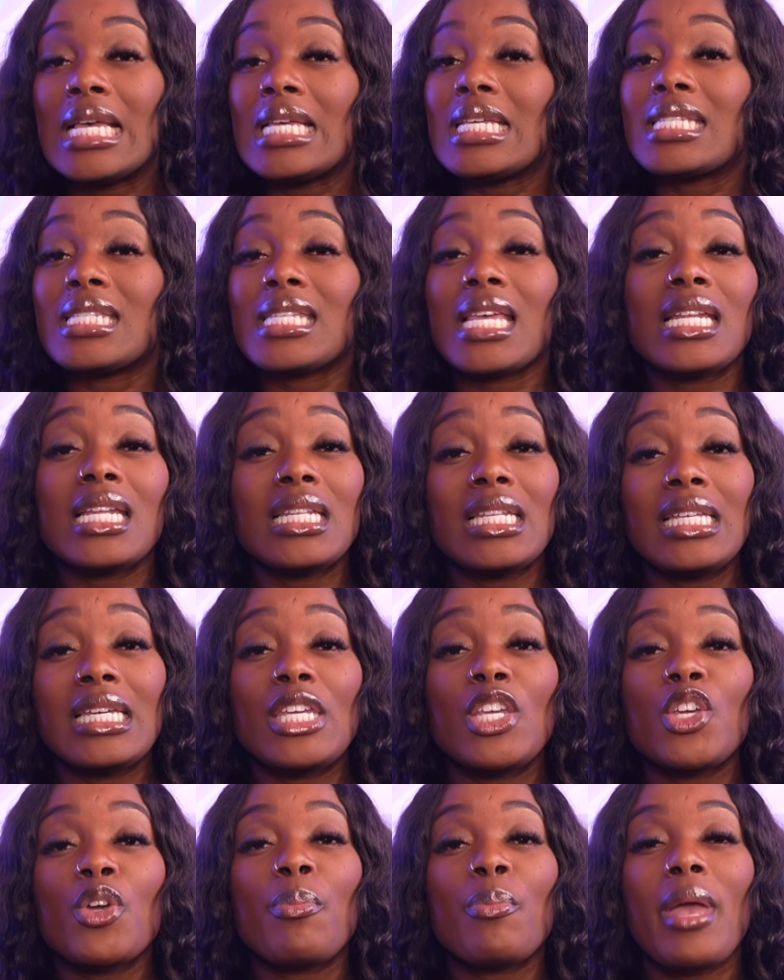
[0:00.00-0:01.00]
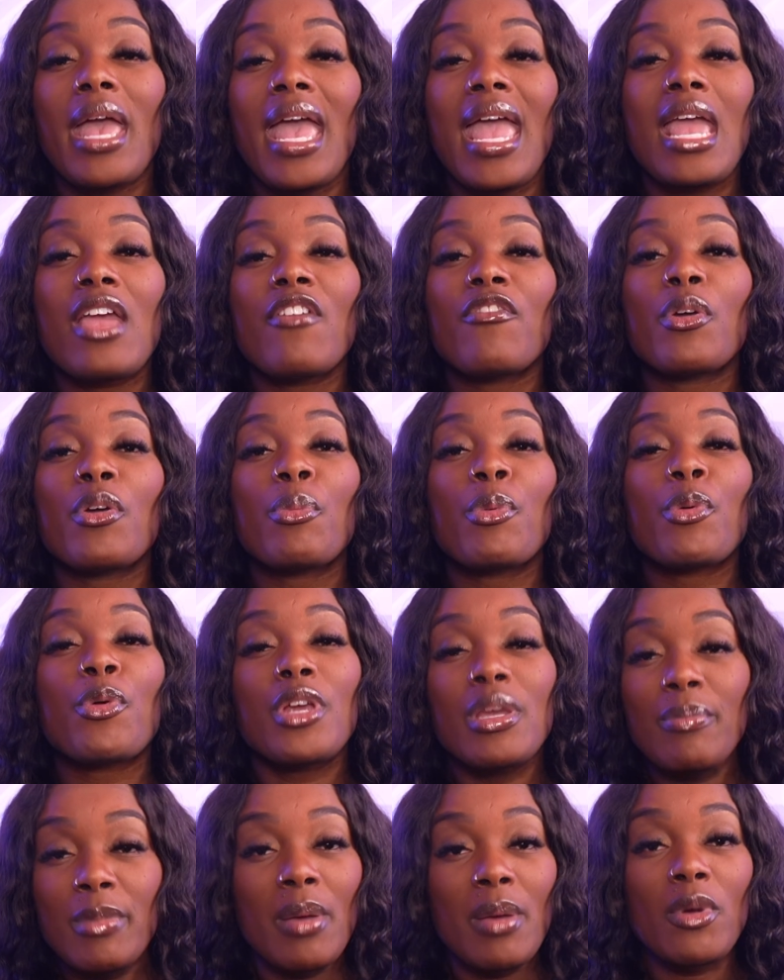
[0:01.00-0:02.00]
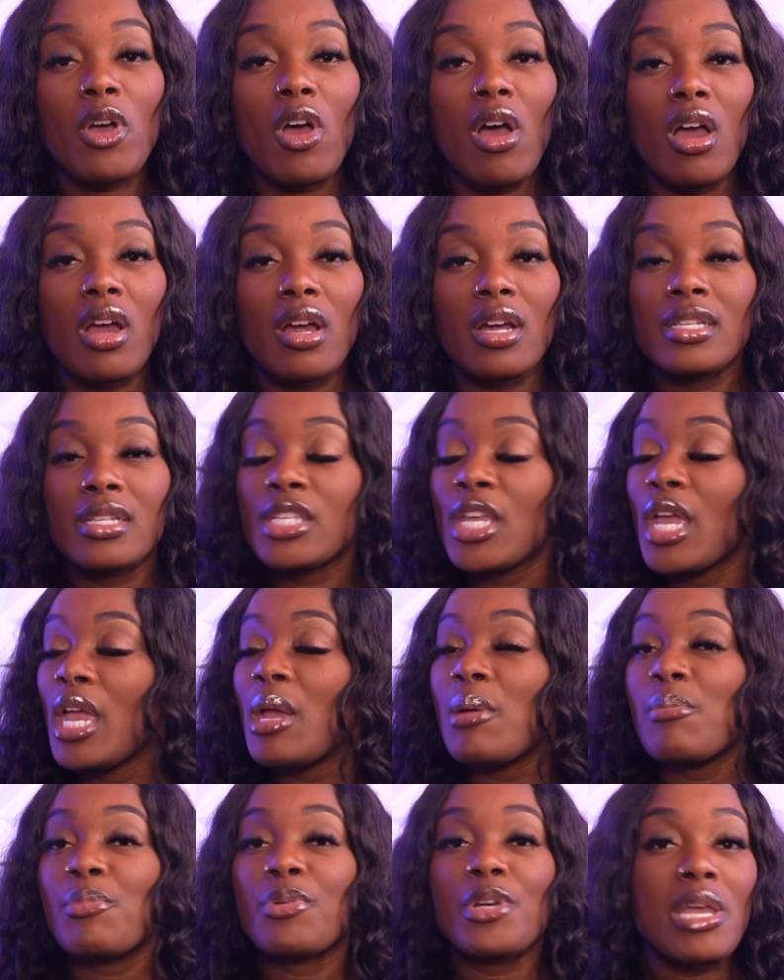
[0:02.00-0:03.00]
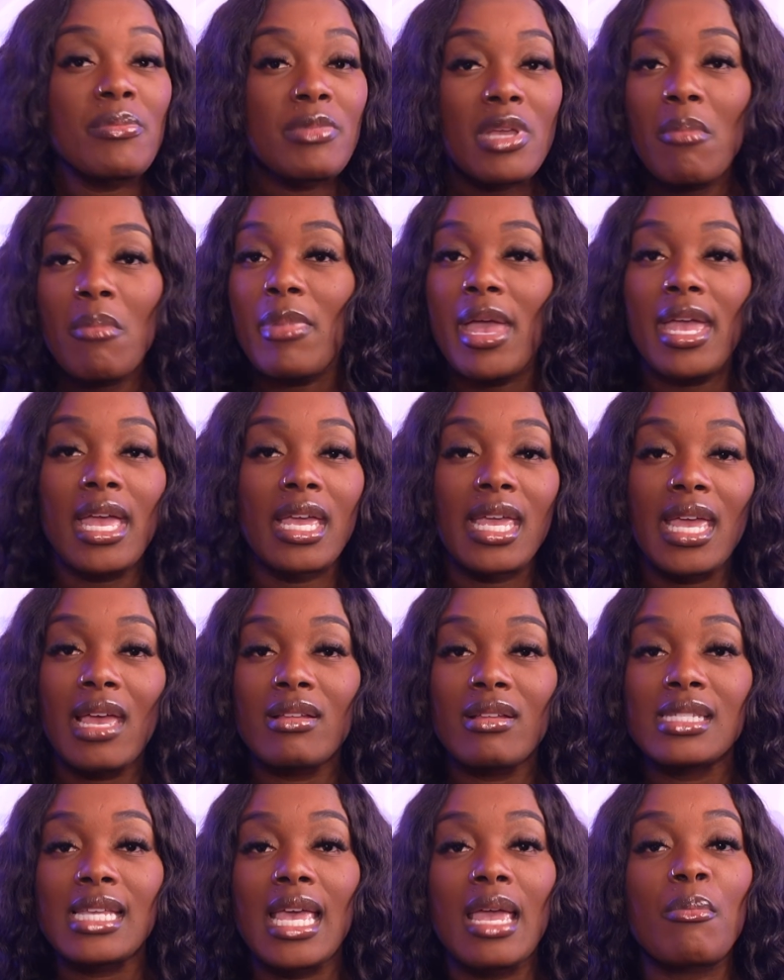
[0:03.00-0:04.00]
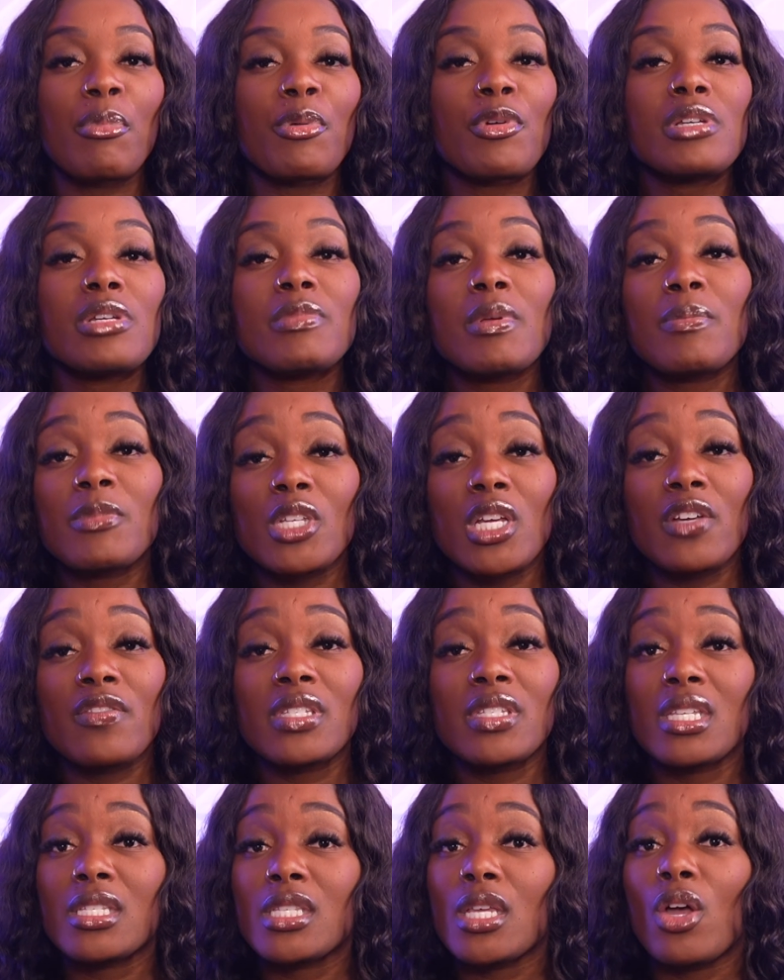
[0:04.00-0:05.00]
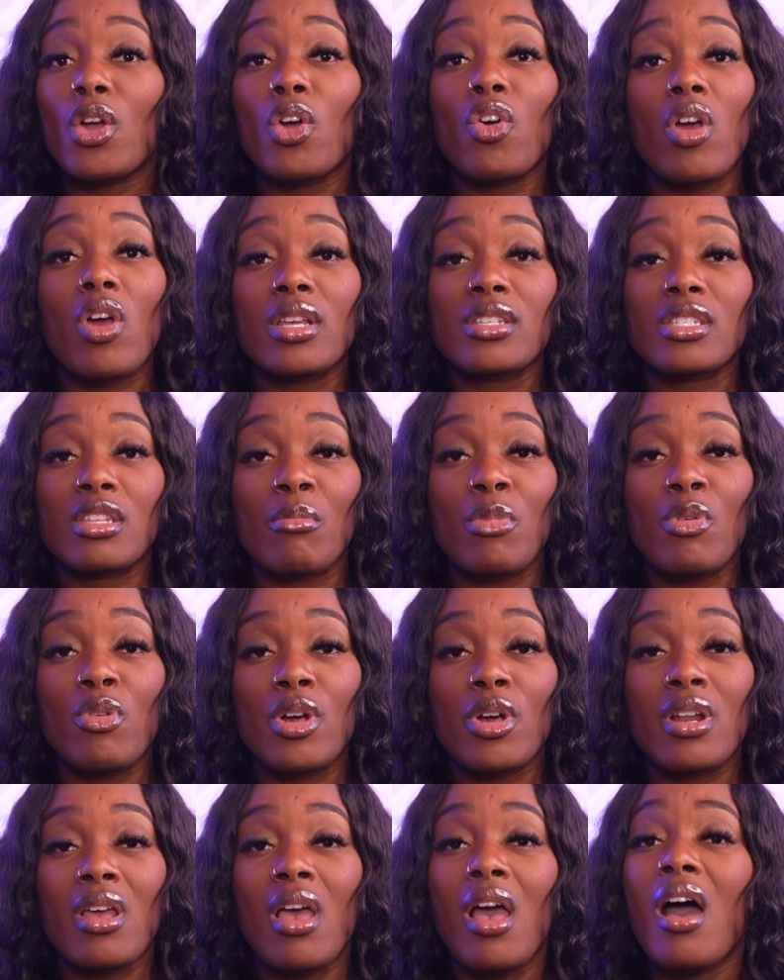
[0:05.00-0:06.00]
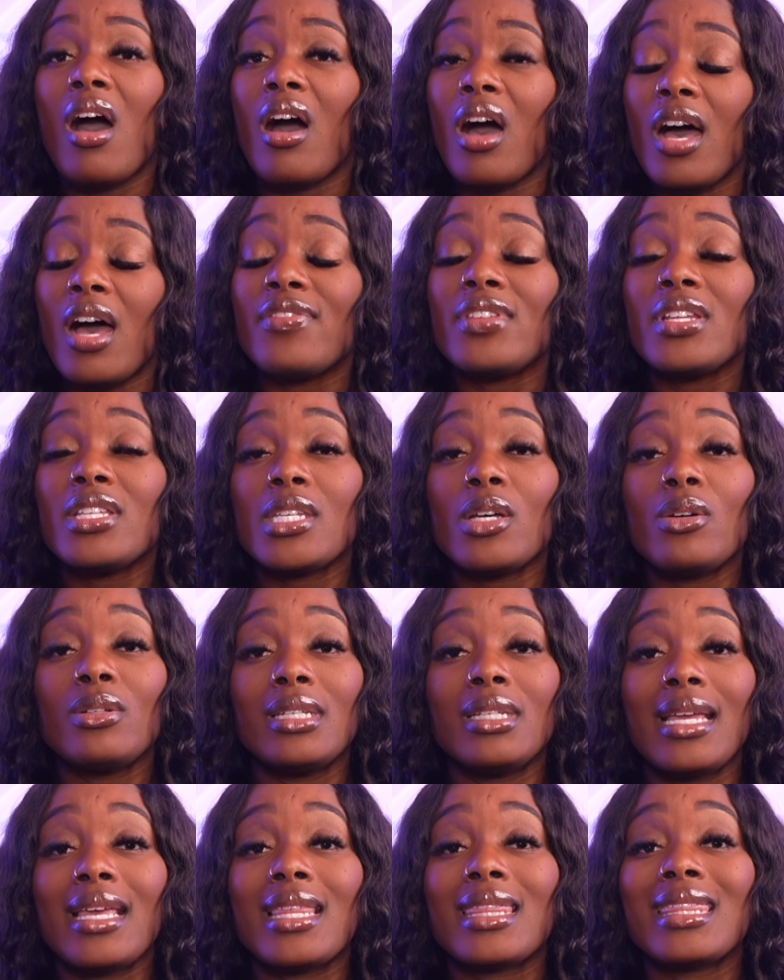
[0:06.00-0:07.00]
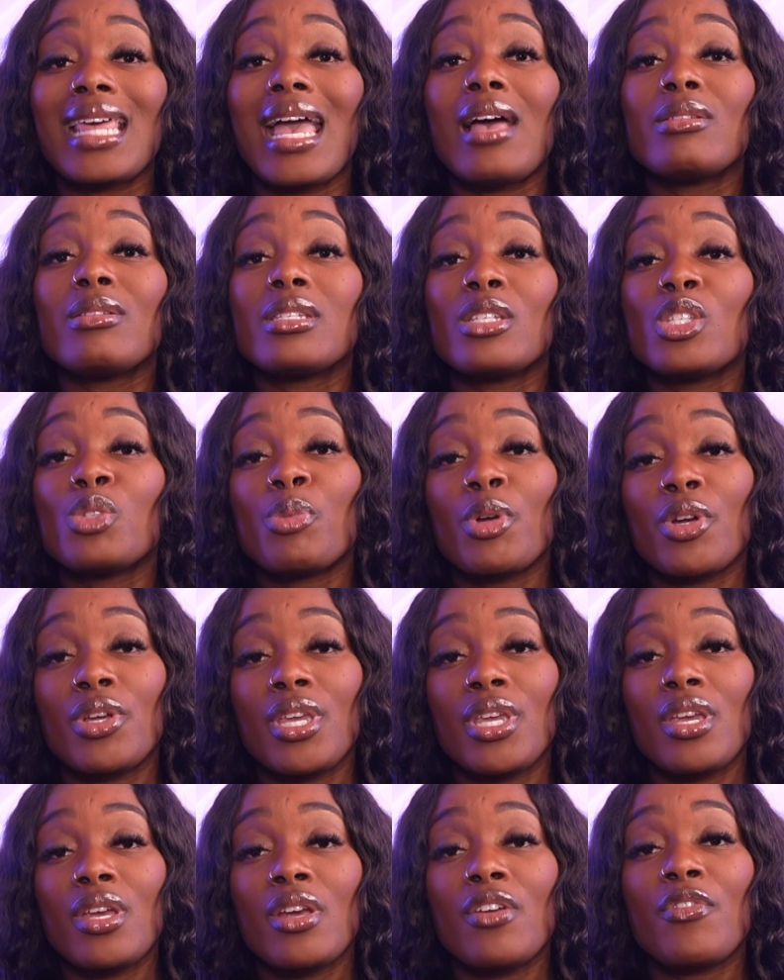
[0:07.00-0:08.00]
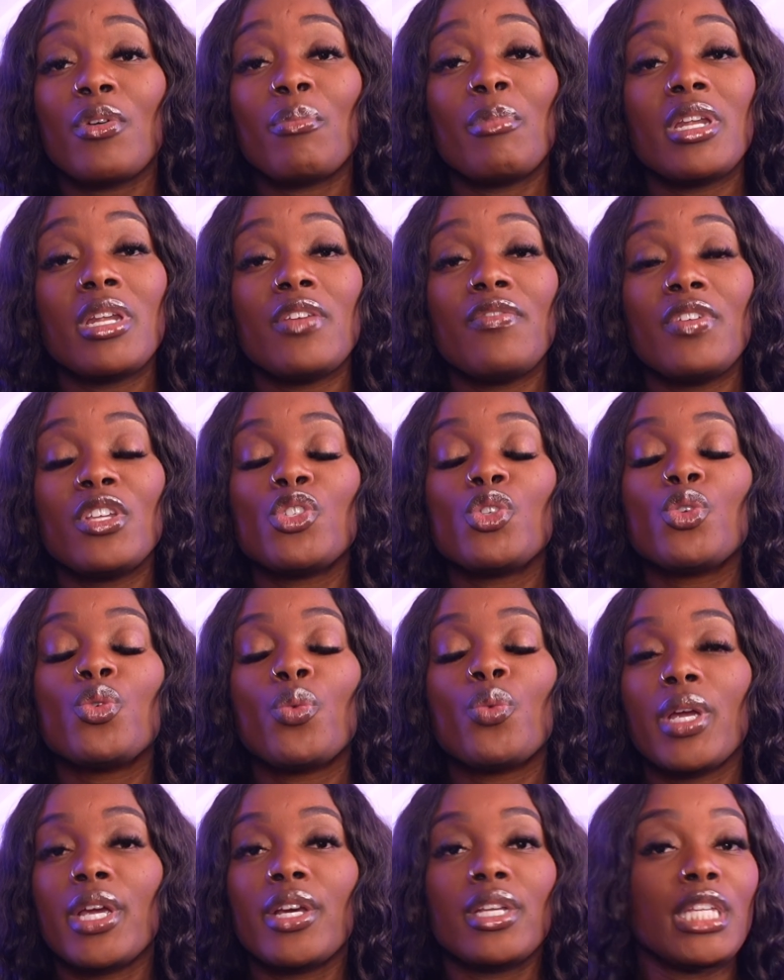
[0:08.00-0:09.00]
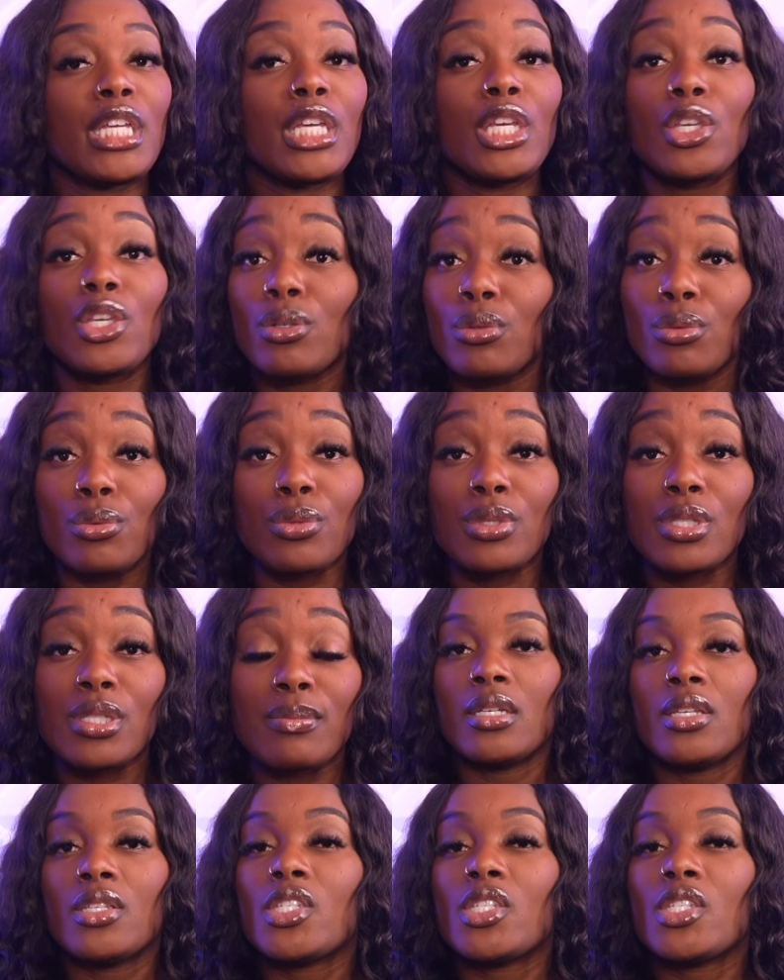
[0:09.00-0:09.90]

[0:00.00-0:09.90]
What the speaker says: Suddenly, you're paying for premium cards, premium bank accounts, and premium services across the board, often totaling thousands per year for benefits you rarely use.